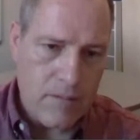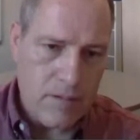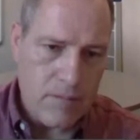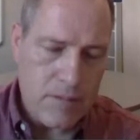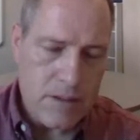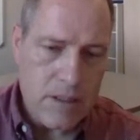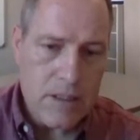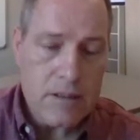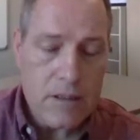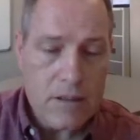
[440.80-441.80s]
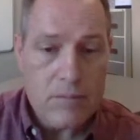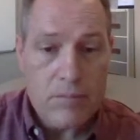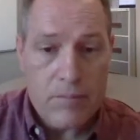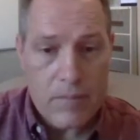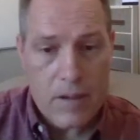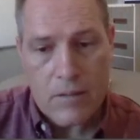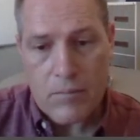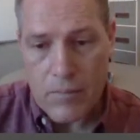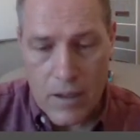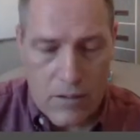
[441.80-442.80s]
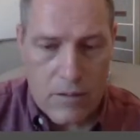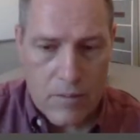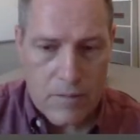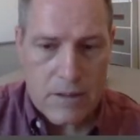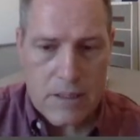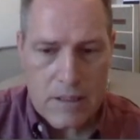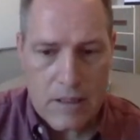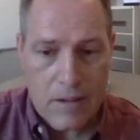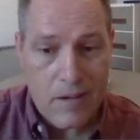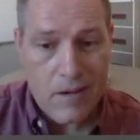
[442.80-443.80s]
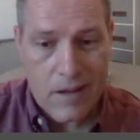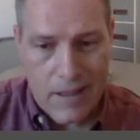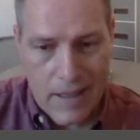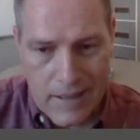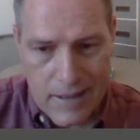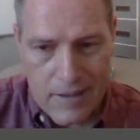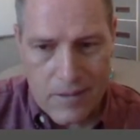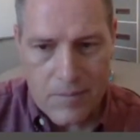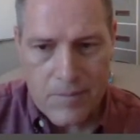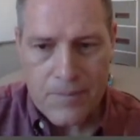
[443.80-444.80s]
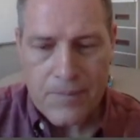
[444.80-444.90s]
machined in both. Obviously they are identical.